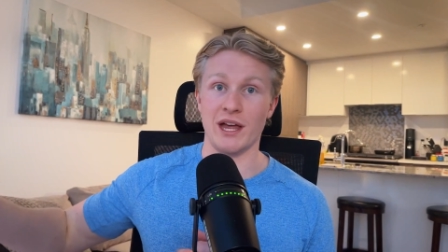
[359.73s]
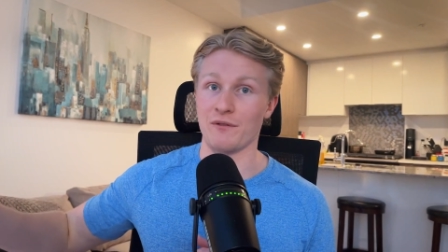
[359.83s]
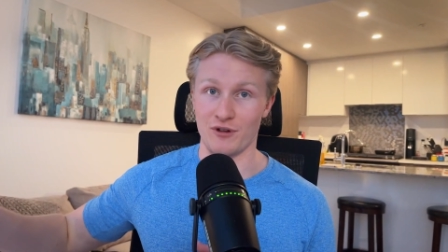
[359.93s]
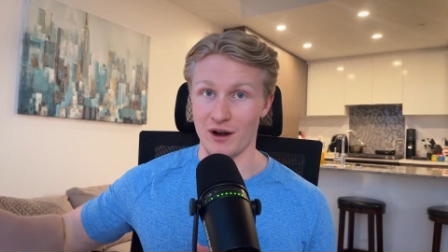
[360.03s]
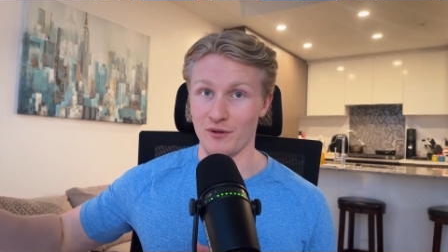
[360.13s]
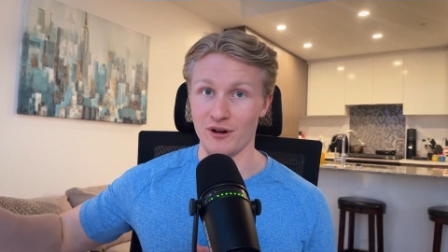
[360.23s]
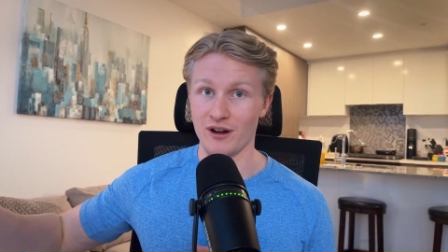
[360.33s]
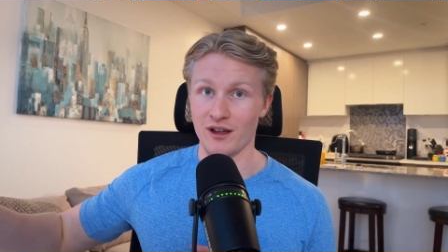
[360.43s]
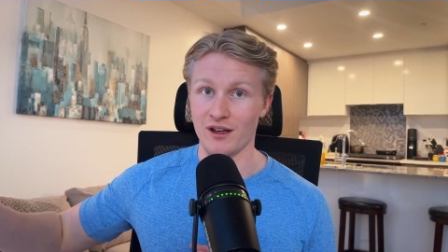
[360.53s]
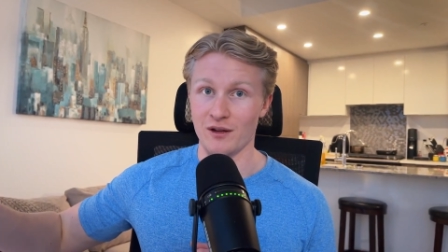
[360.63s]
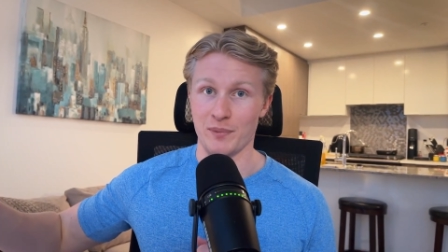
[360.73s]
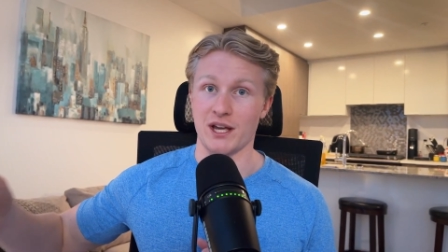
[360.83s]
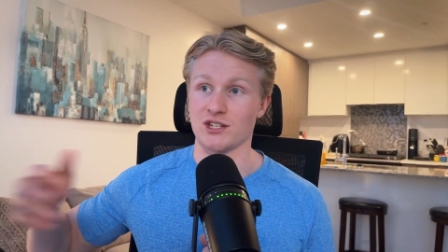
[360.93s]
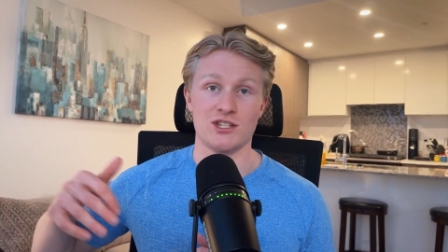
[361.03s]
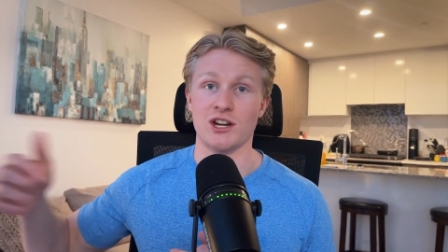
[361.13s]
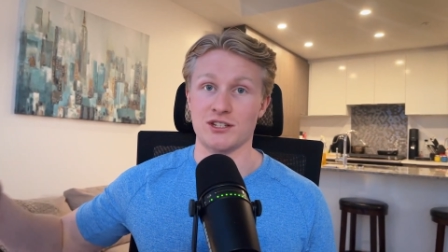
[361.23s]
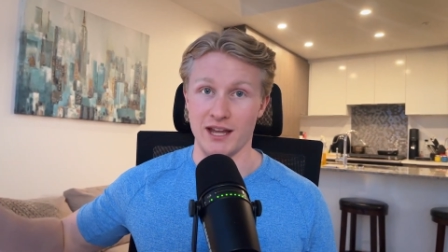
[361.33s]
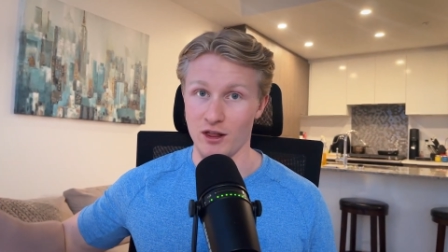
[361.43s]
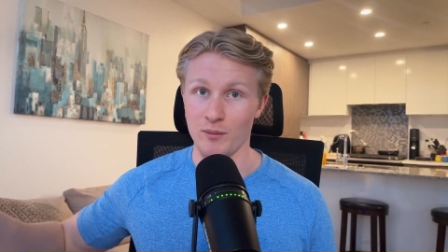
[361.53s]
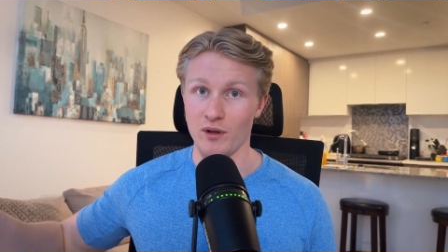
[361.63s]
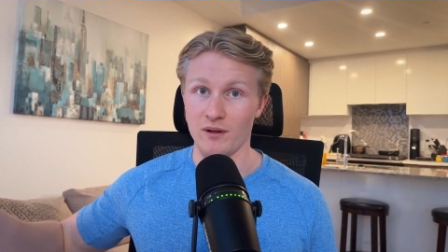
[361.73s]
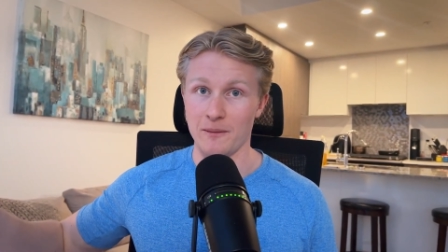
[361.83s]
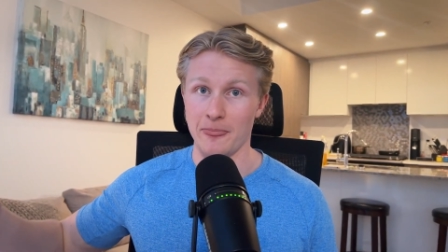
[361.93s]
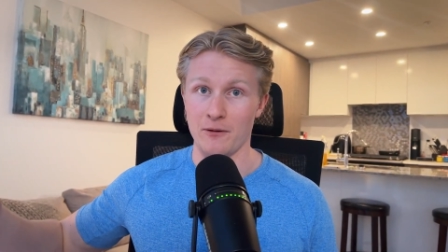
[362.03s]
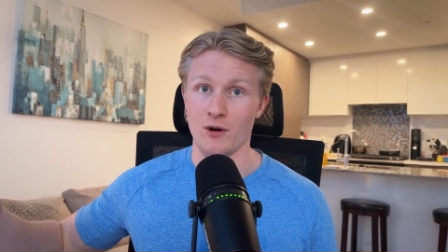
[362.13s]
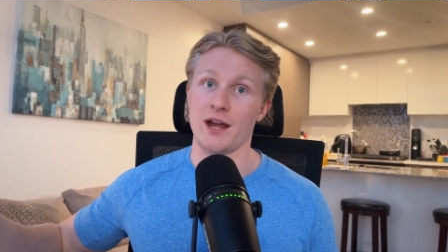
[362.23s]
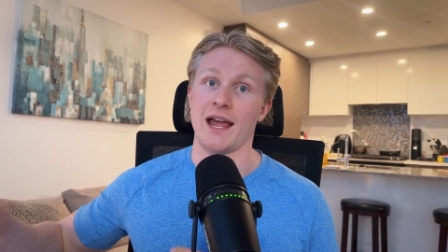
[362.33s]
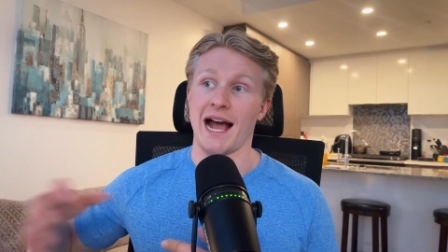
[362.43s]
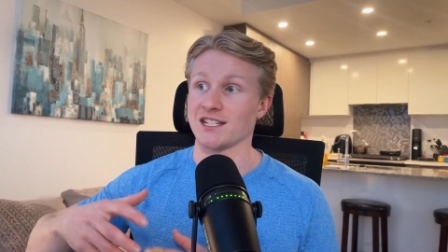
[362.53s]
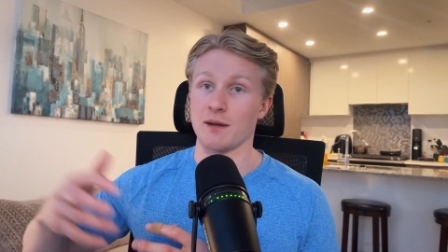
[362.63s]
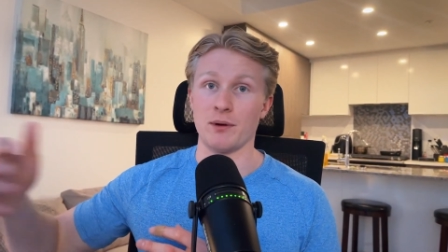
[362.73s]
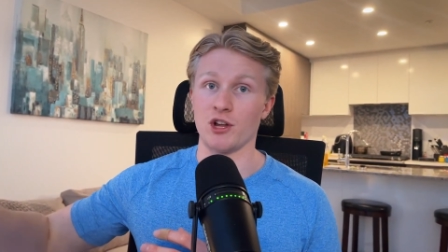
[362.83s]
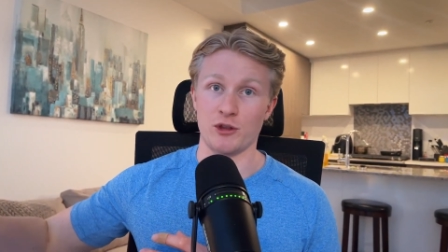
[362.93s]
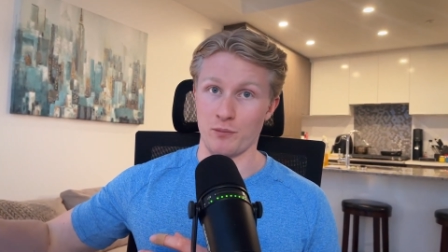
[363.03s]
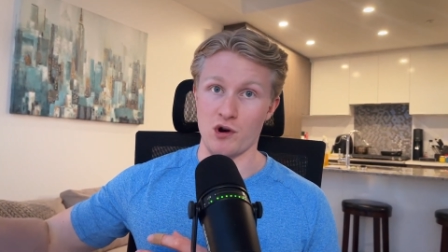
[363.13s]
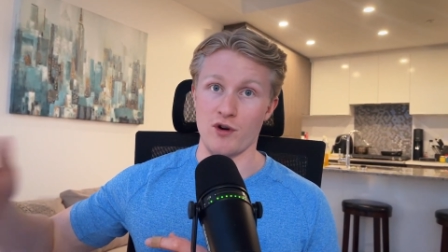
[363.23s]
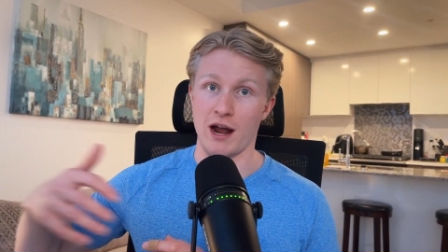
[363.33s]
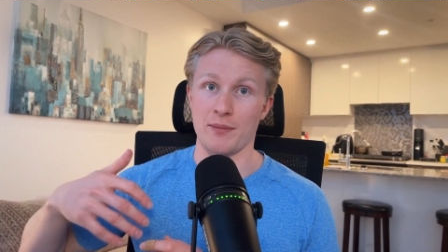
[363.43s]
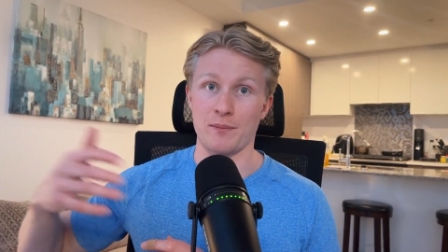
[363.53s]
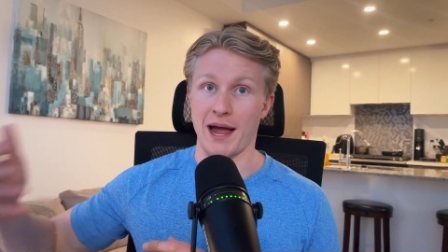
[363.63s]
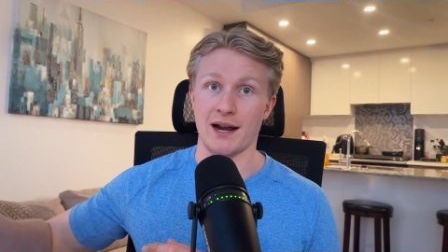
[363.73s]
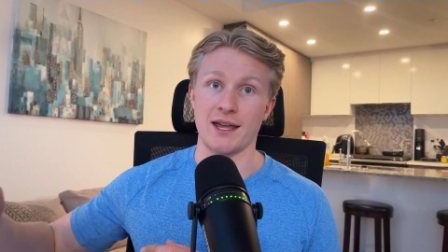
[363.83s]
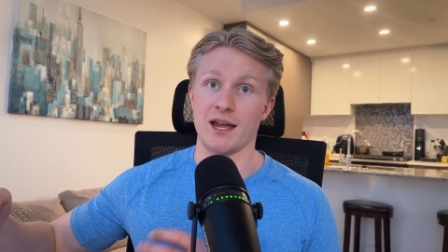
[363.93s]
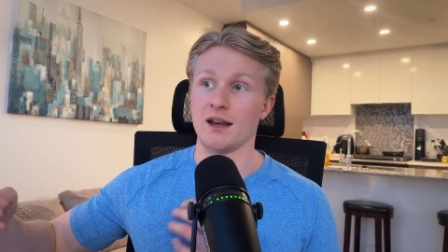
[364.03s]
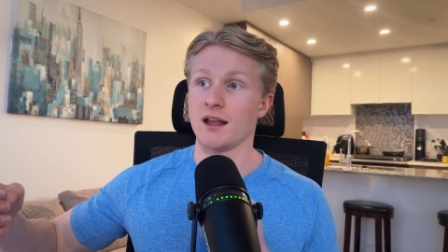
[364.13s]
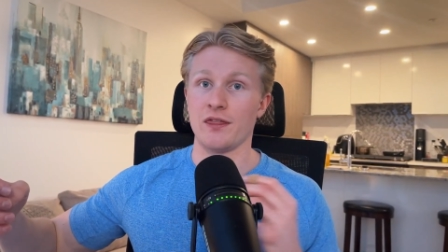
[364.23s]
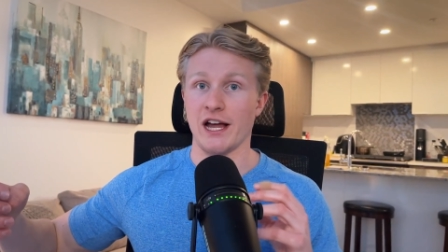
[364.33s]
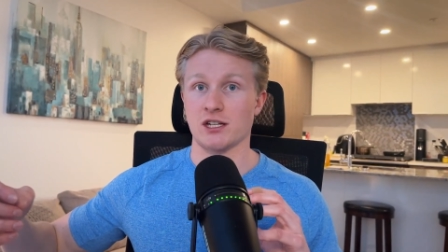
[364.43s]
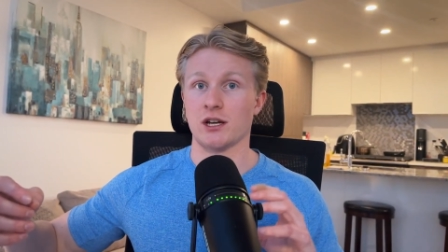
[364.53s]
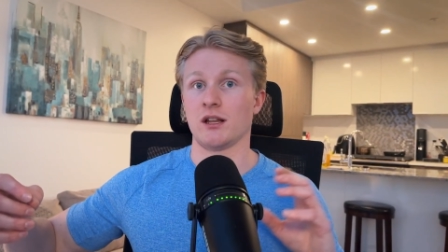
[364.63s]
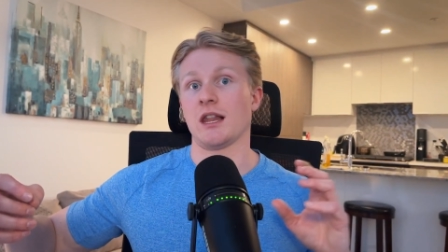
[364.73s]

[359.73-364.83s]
that forever because it's not scalable, right? As I build out the program, the back end, that's going to